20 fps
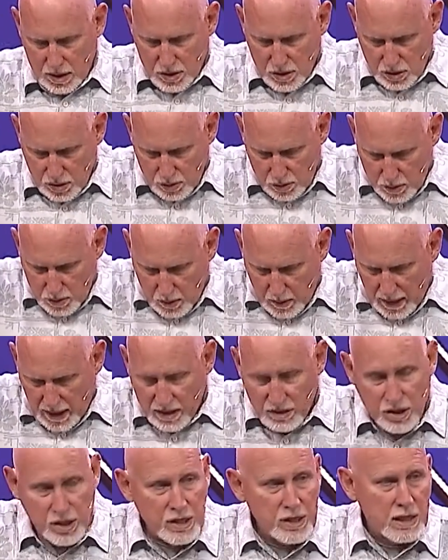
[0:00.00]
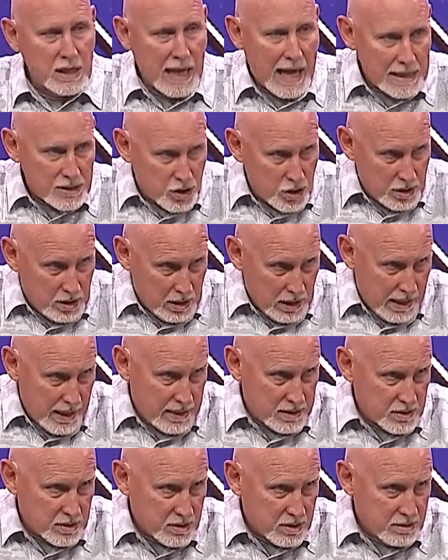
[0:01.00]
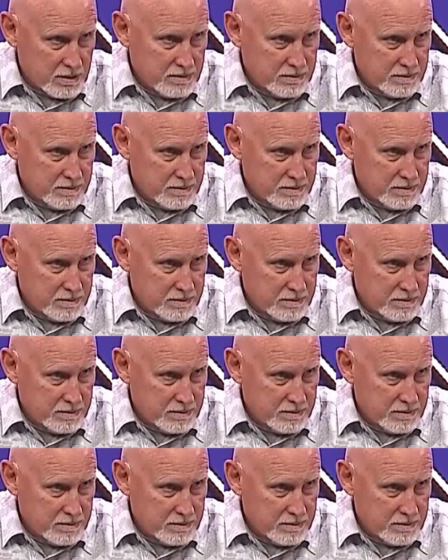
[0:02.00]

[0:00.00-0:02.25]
is through a theological lens.